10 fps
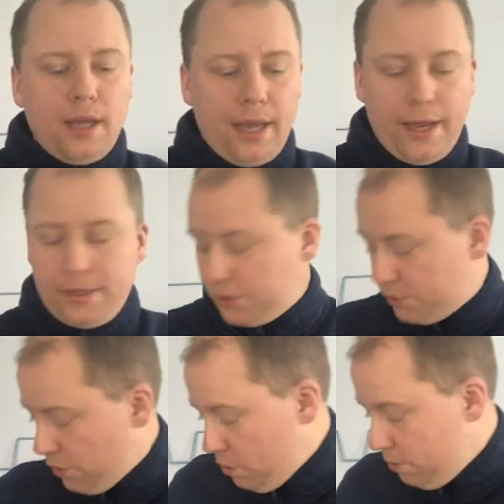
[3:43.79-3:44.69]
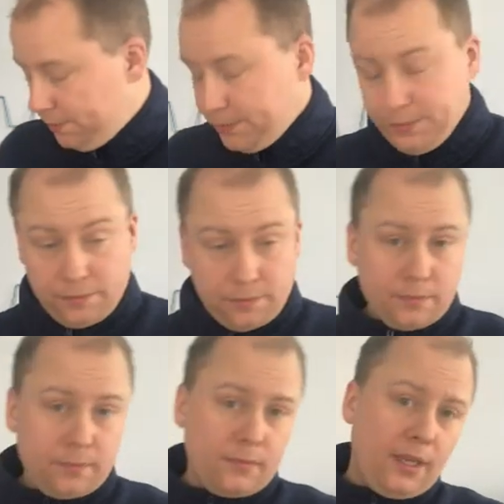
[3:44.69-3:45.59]
And so,
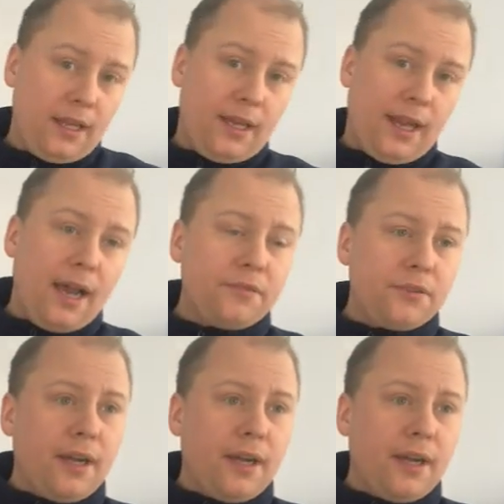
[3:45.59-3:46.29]
after